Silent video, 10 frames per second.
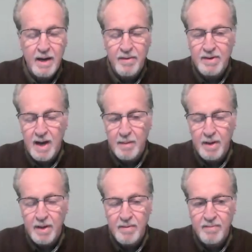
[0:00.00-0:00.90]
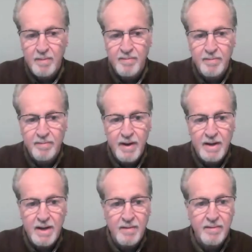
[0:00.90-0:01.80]
another $10 million from
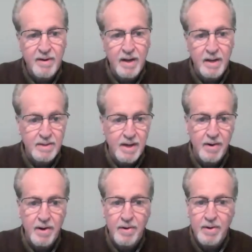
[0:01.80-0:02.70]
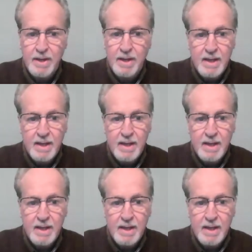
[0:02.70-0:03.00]
FedDev uh, Ontario.